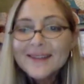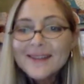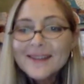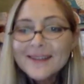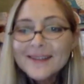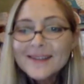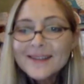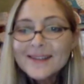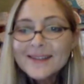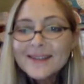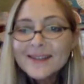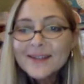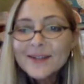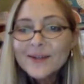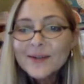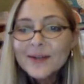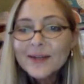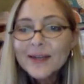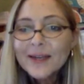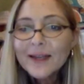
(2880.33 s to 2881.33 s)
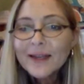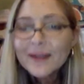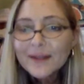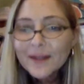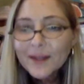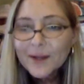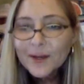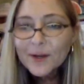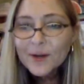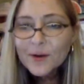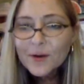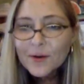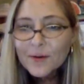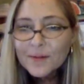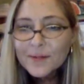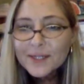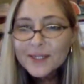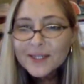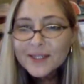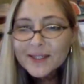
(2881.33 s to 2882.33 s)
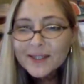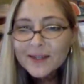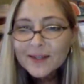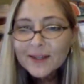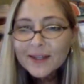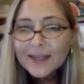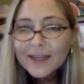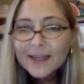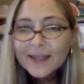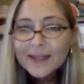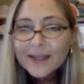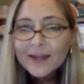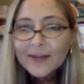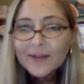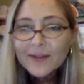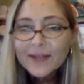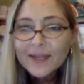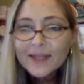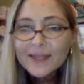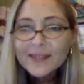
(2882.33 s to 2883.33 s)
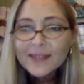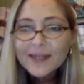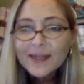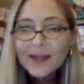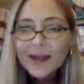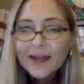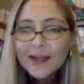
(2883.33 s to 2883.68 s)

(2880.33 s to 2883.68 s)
and hello, Michelle Ann. I don't think I said hi to you.